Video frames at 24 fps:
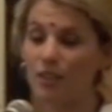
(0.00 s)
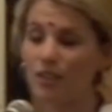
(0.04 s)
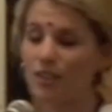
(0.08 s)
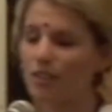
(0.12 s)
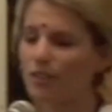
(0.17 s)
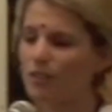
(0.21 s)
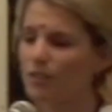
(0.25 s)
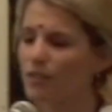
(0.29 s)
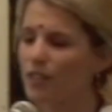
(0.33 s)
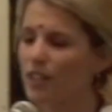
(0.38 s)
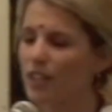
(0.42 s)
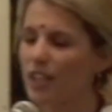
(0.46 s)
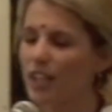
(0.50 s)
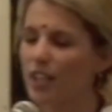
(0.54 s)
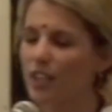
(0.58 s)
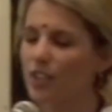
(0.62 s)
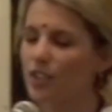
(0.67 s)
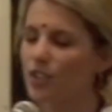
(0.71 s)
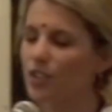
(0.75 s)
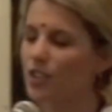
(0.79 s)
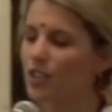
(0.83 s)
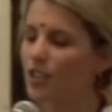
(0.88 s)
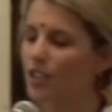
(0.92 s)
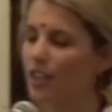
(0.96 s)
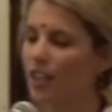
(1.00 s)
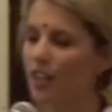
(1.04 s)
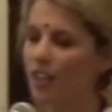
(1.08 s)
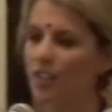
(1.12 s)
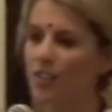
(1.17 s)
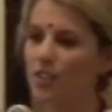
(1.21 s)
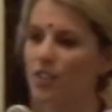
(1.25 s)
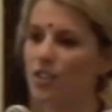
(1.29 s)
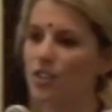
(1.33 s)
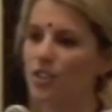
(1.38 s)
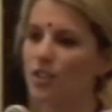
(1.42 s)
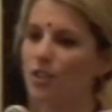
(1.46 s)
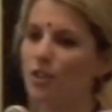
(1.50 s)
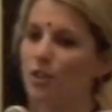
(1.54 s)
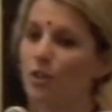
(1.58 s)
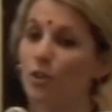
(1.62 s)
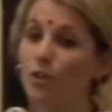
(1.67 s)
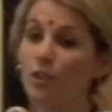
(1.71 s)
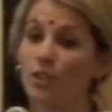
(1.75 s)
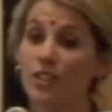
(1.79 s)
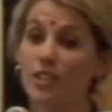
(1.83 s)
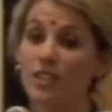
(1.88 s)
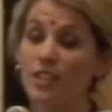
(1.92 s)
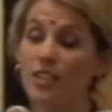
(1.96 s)
which is an ancient
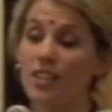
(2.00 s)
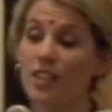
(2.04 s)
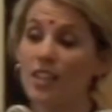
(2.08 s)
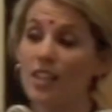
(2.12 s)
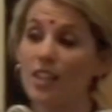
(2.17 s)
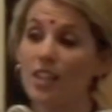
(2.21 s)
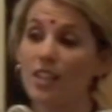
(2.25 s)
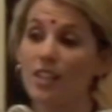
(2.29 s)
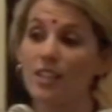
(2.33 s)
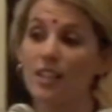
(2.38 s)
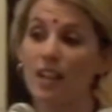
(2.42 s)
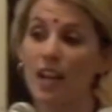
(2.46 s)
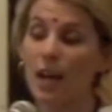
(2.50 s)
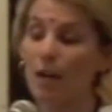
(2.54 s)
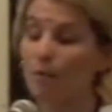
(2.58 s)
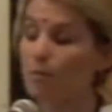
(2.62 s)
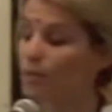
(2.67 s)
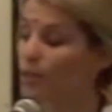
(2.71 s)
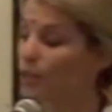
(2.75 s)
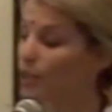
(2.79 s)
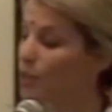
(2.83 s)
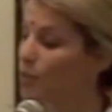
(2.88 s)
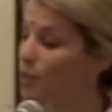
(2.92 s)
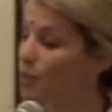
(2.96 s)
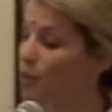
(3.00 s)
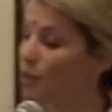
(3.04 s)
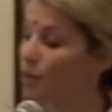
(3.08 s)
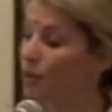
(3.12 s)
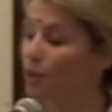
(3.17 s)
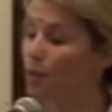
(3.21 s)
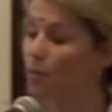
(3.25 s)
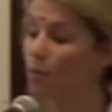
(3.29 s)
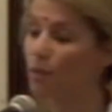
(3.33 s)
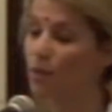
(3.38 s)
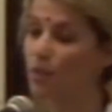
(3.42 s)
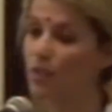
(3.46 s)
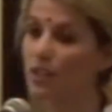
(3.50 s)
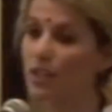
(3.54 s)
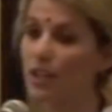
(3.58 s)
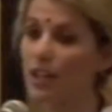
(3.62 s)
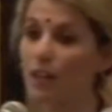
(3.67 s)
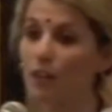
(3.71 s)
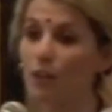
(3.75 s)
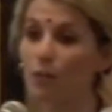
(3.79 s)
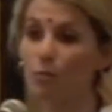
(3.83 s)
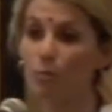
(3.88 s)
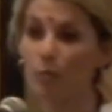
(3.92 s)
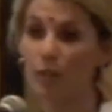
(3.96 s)
holy city, and it happens to be one of the most
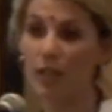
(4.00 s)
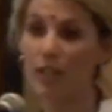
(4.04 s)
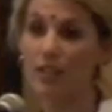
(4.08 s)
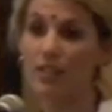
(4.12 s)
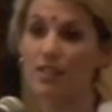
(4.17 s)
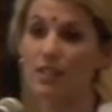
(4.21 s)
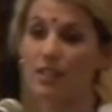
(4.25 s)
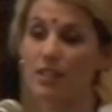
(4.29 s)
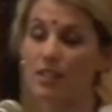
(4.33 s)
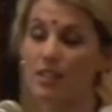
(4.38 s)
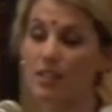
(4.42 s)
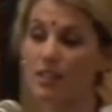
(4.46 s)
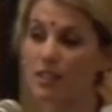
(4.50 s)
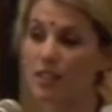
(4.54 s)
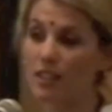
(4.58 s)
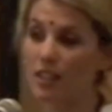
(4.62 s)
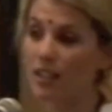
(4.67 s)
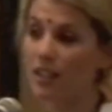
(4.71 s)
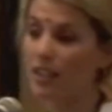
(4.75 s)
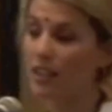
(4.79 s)
sacred places